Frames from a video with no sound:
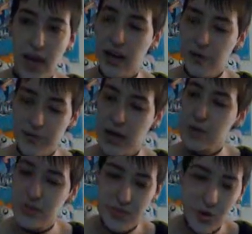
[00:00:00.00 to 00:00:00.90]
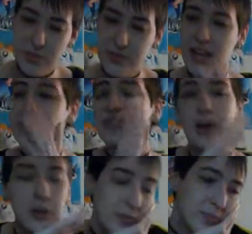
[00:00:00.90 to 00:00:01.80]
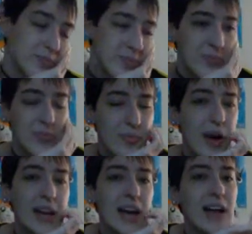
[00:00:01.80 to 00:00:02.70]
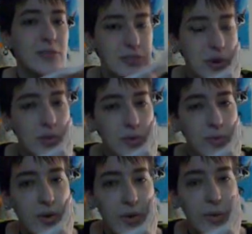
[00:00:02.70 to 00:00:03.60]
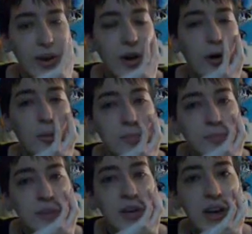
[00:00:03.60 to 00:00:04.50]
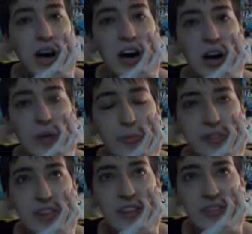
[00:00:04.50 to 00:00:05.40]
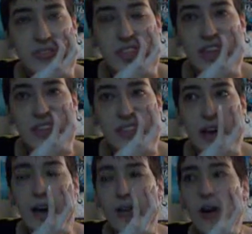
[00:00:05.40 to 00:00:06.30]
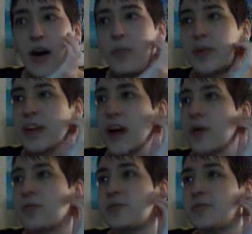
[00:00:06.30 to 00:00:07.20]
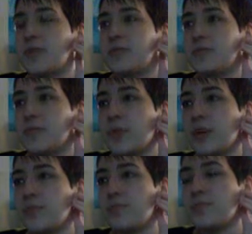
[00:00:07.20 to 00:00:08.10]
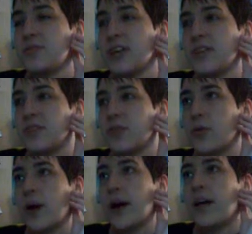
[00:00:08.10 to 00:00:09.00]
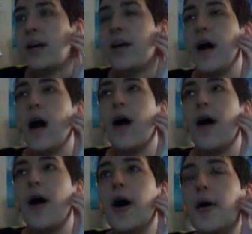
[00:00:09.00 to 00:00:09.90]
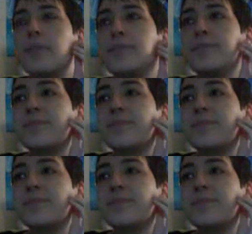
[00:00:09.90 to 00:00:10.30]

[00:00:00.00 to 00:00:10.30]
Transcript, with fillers: I was I was so upset. So I got so we we went home. Um, we stayed there for like I don't know how many hours, but we stayed there for a while. Um,